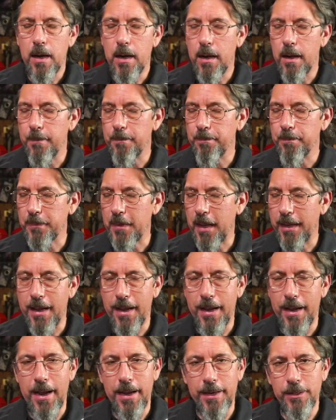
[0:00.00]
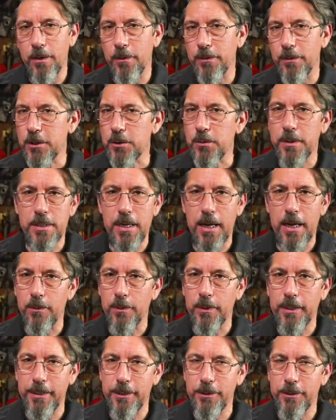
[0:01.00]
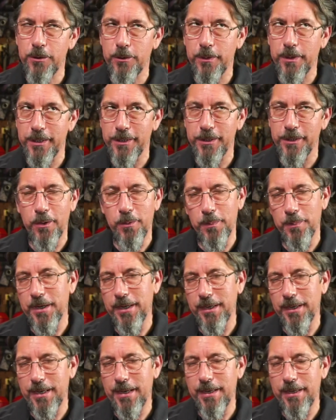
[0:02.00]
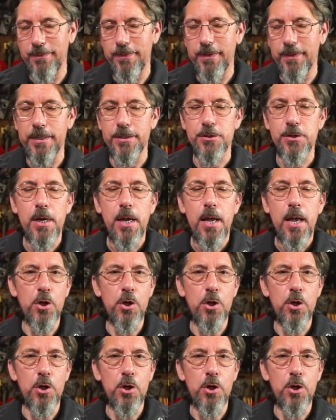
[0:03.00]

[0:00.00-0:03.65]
I know this one's not really a do and a don't, but it kind of is.